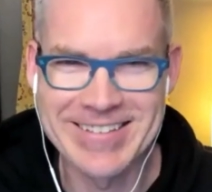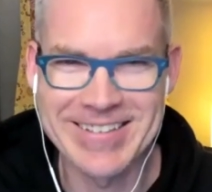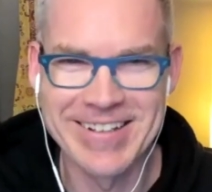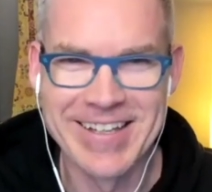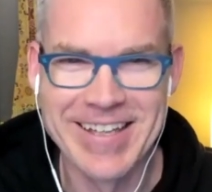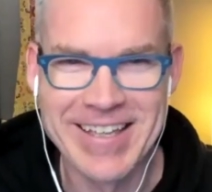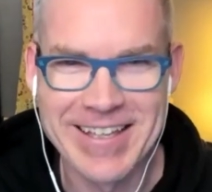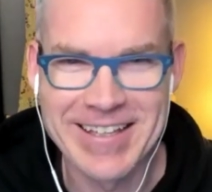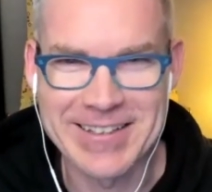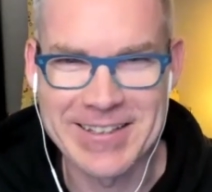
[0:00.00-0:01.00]
so
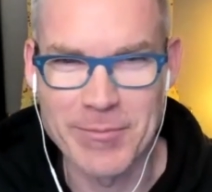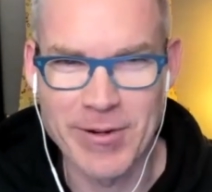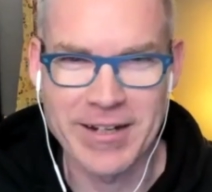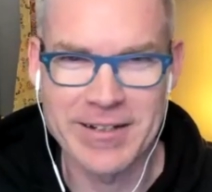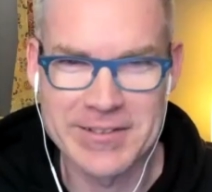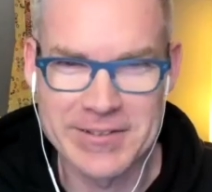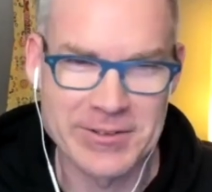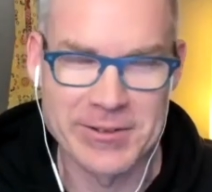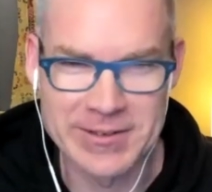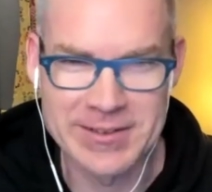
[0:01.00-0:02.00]
it's like you practice, you
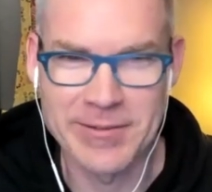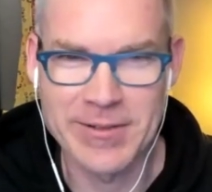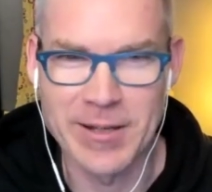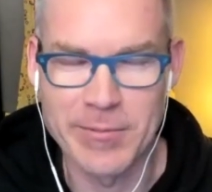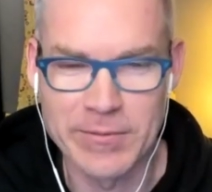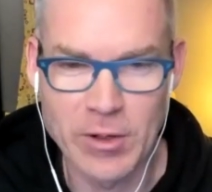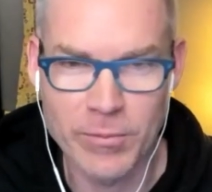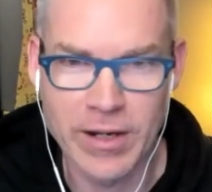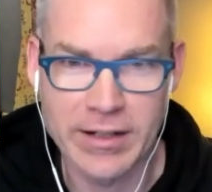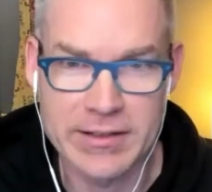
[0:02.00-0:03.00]
stirring stuff up.
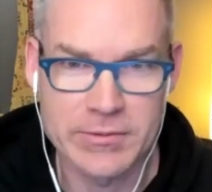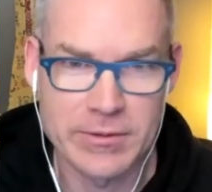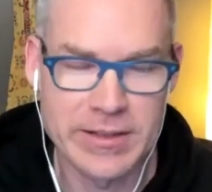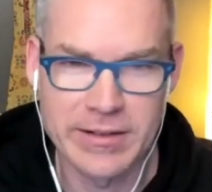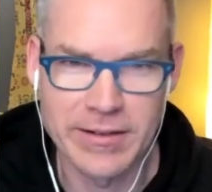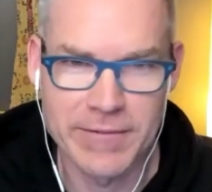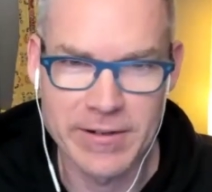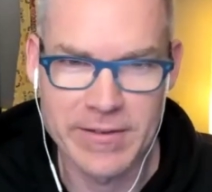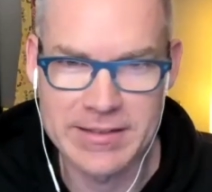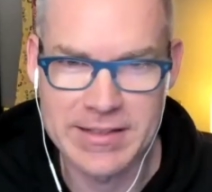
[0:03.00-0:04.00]
Don't practice, well then
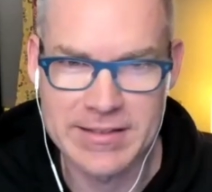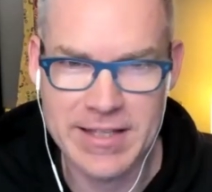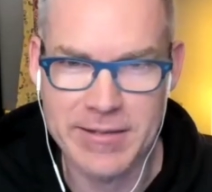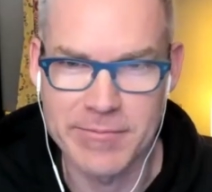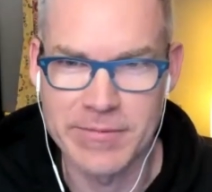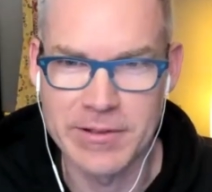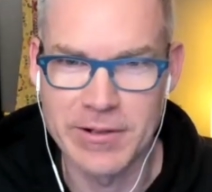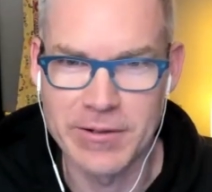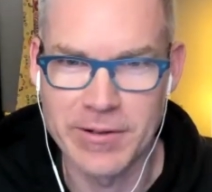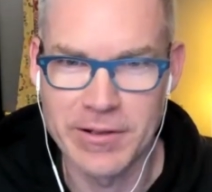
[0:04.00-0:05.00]
everything's the same, you
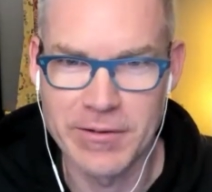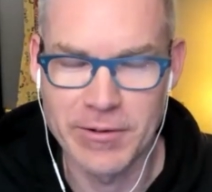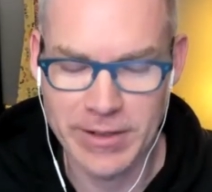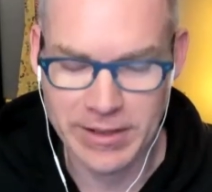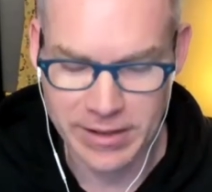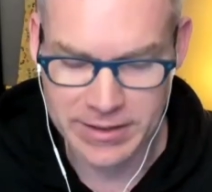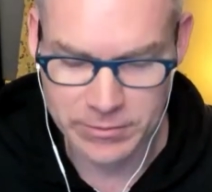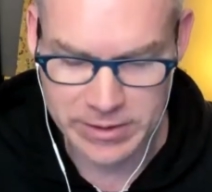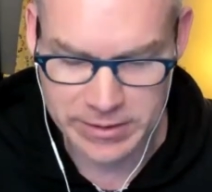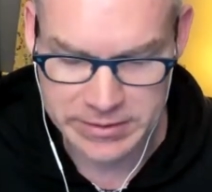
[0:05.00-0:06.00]
know, and you don't recognize
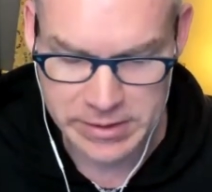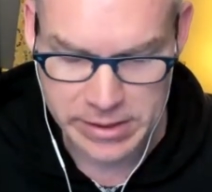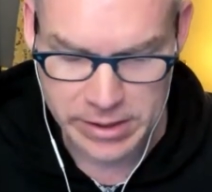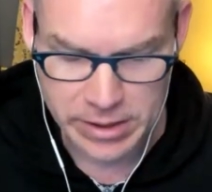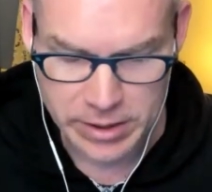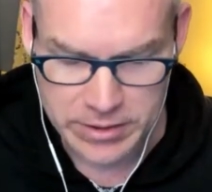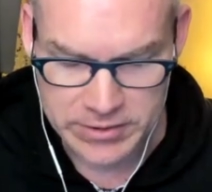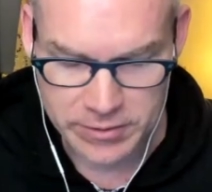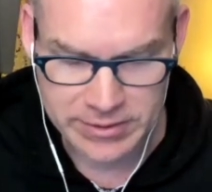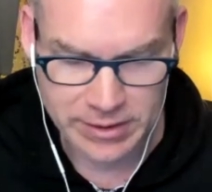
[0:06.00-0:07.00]
awareness.
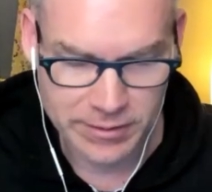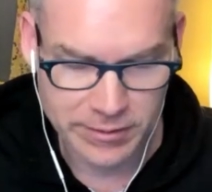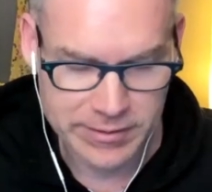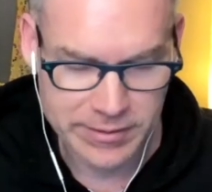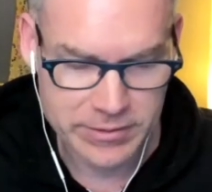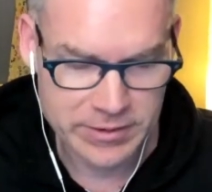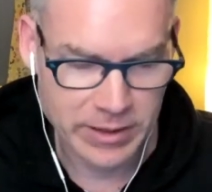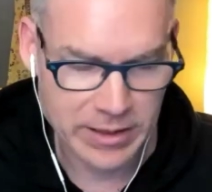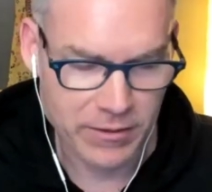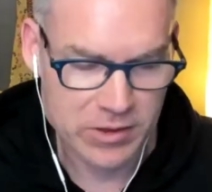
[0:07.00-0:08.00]
So there's a, there's some
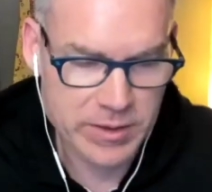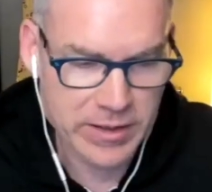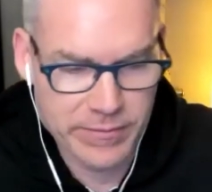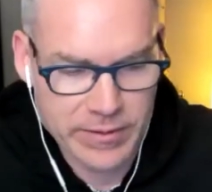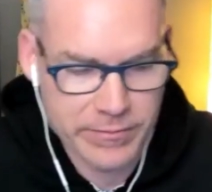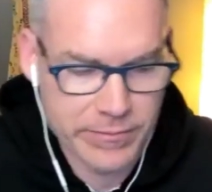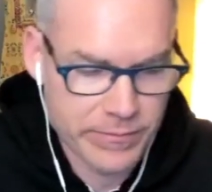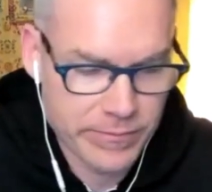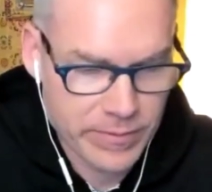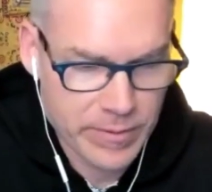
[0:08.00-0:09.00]
acknowledgement of of
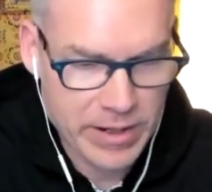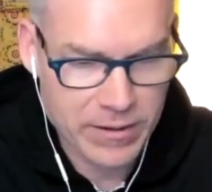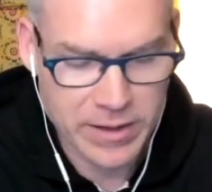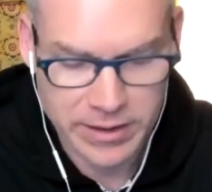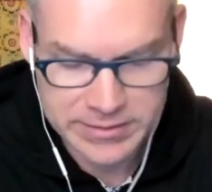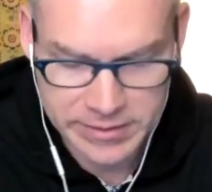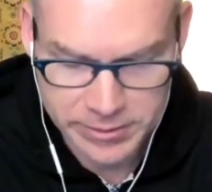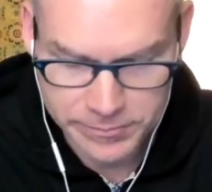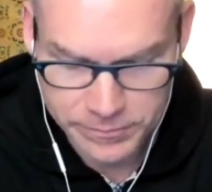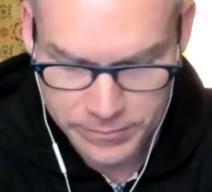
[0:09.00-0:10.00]
the paradox there.